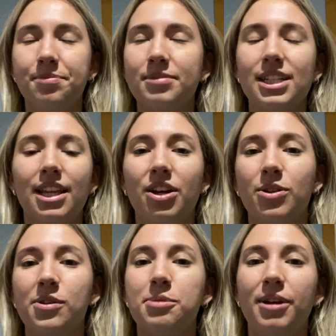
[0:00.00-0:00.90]
clinical
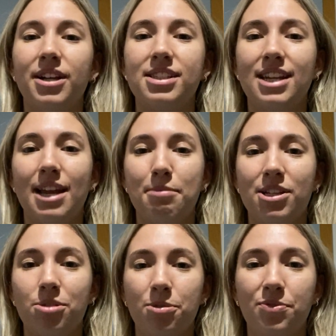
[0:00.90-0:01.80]
experience that I'd
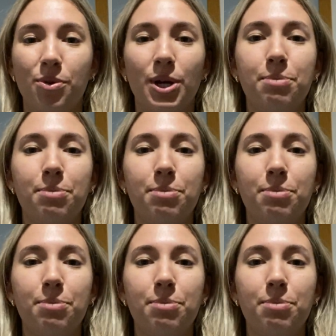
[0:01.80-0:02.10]
mentioned before.